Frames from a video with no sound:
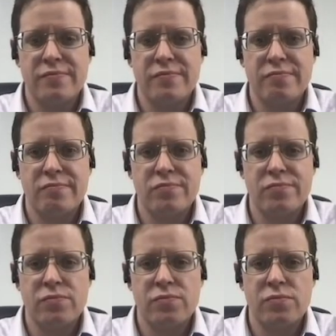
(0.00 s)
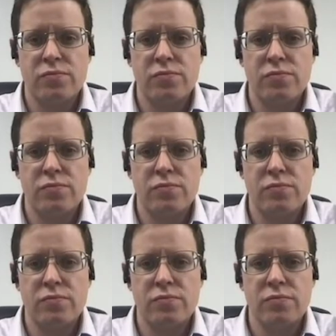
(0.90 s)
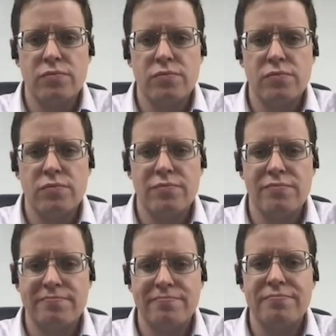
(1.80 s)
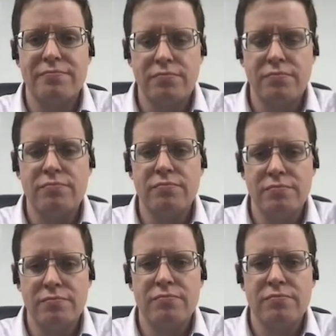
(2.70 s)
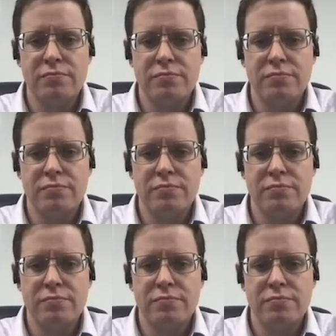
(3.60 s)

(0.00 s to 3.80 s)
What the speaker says: (silent)